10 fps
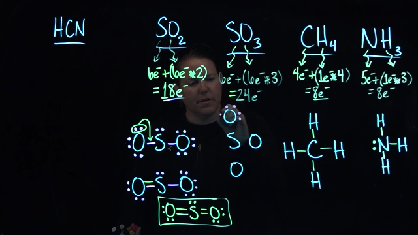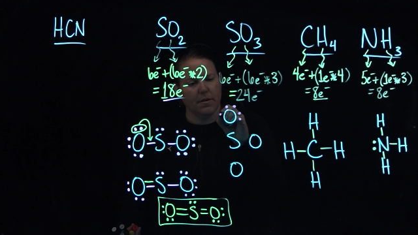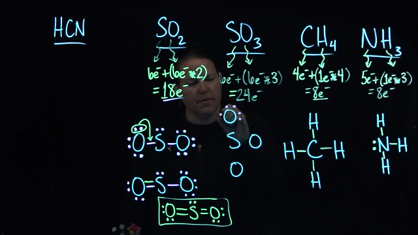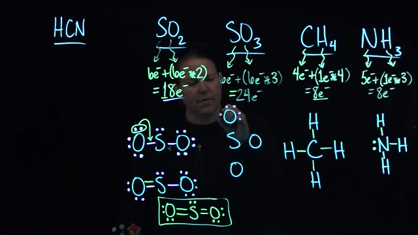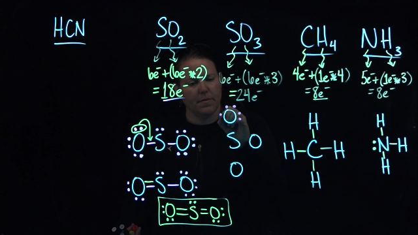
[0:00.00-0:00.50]

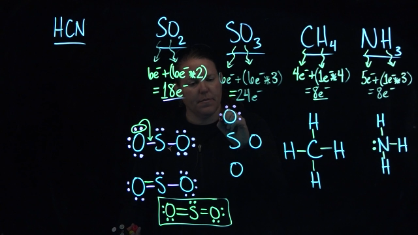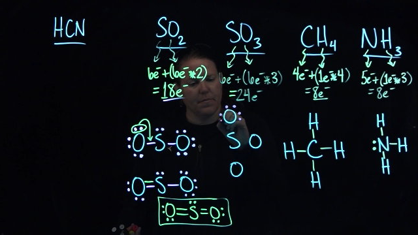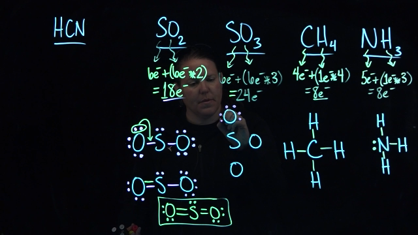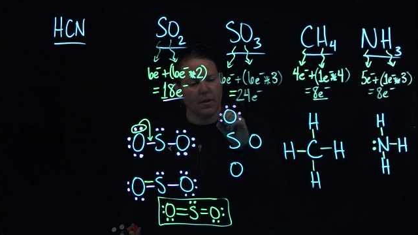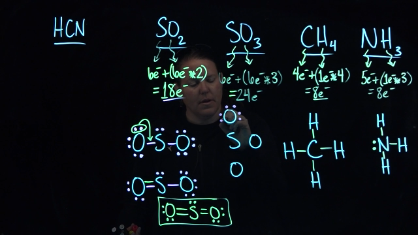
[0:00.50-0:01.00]

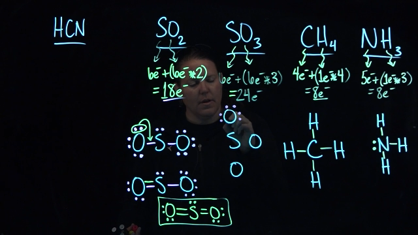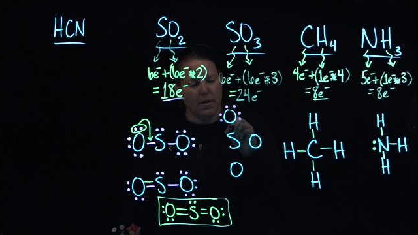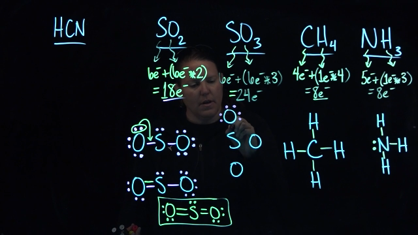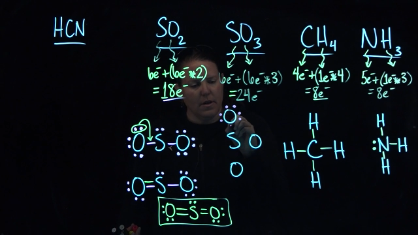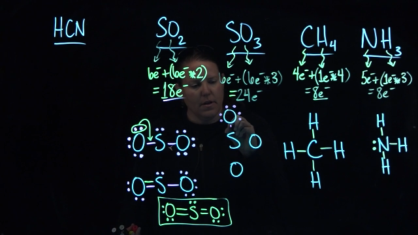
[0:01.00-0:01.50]

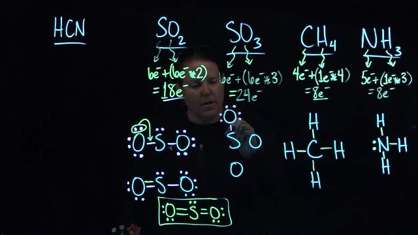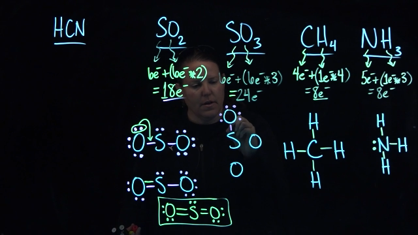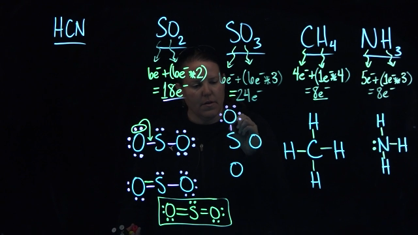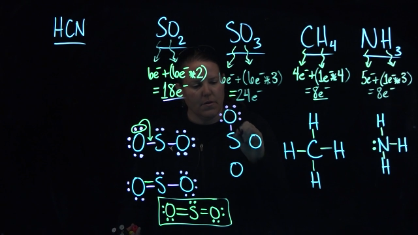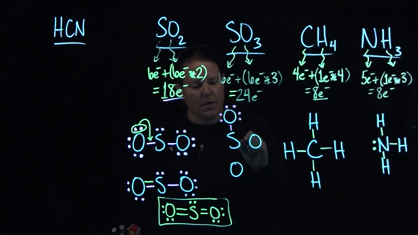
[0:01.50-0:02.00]

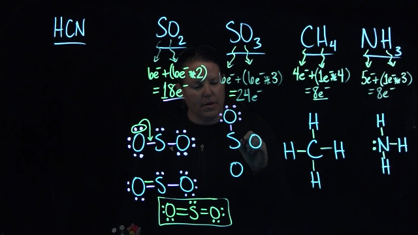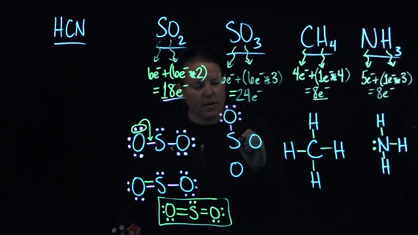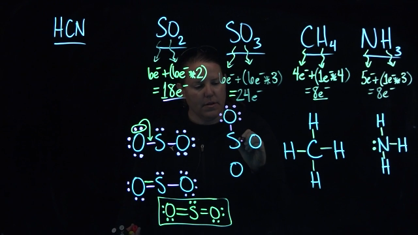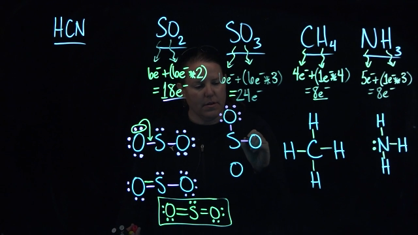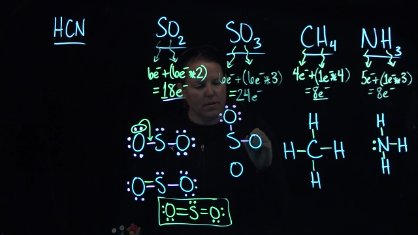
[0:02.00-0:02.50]

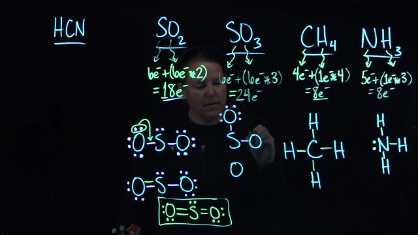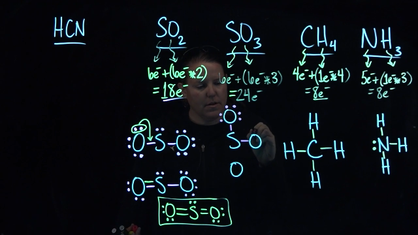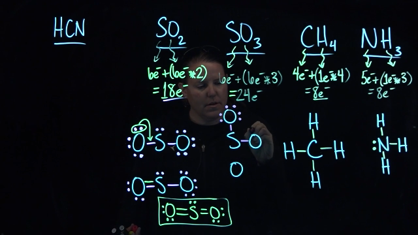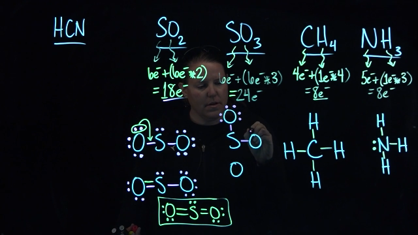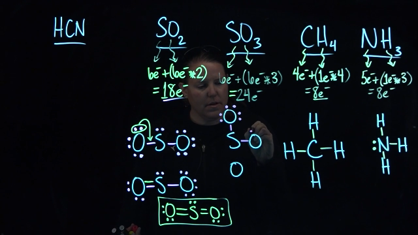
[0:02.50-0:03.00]

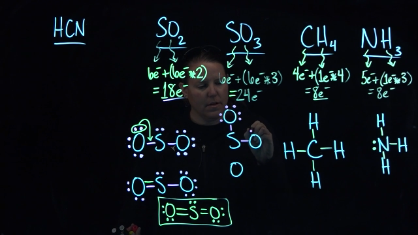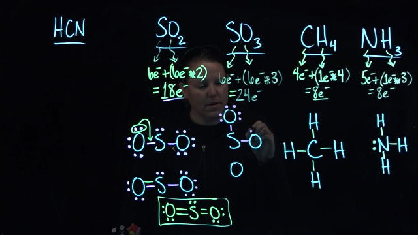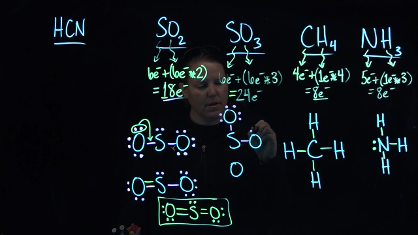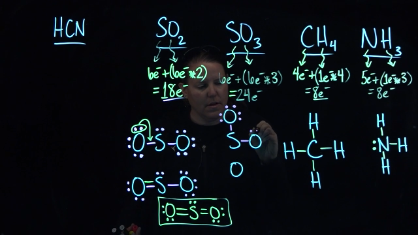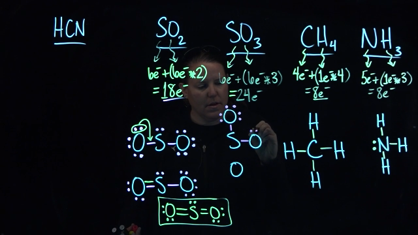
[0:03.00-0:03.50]

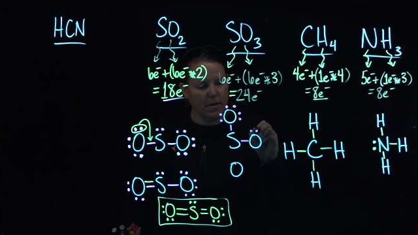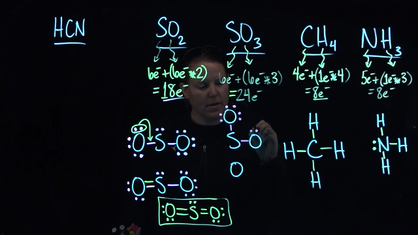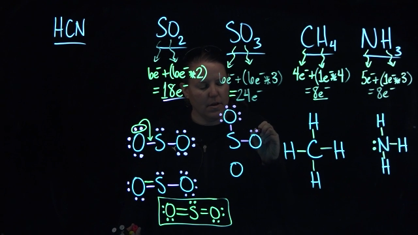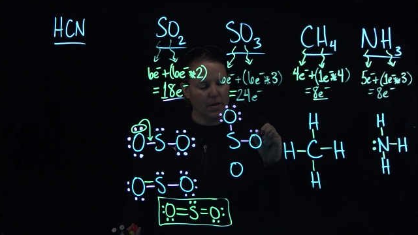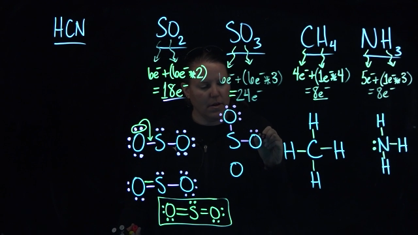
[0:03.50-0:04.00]

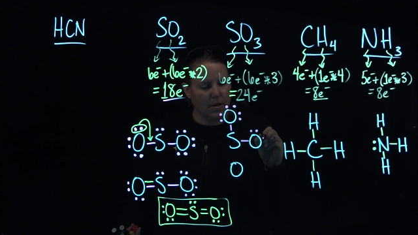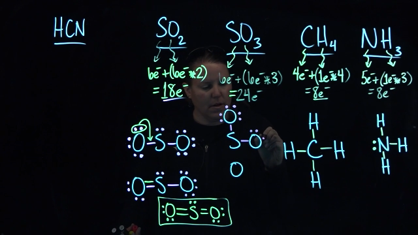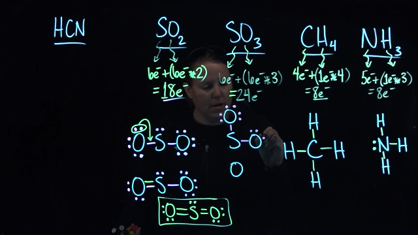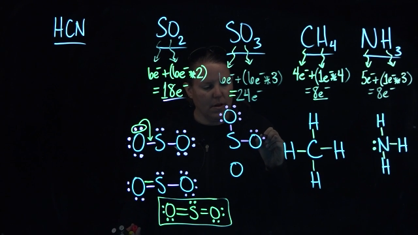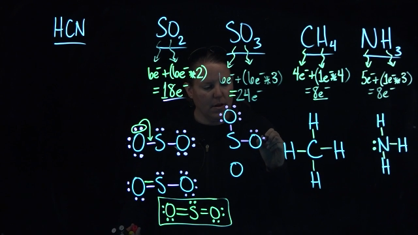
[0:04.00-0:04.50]

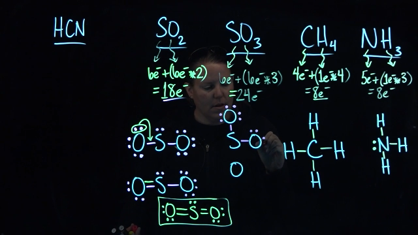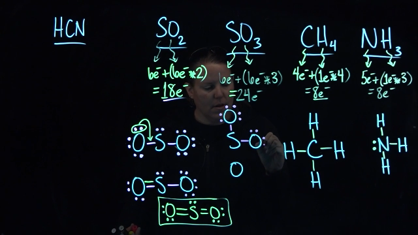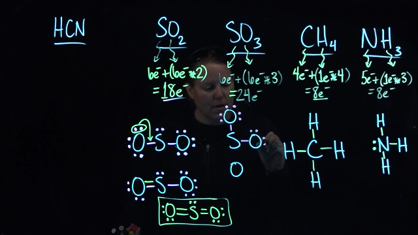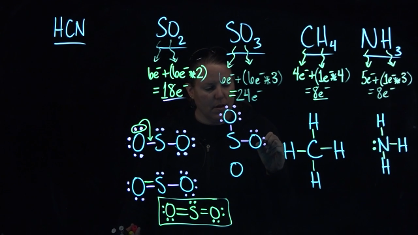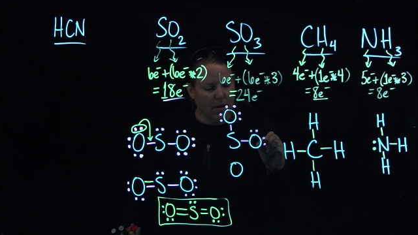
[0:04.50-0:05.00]

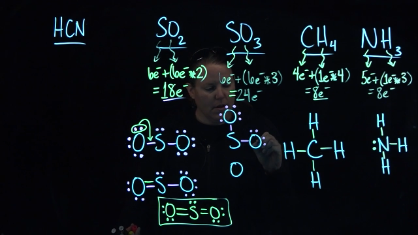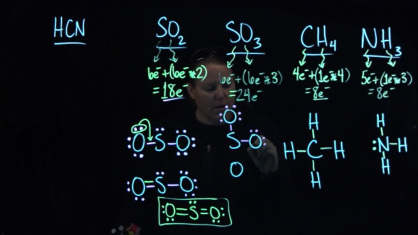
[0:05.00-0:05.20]
Nothing is said.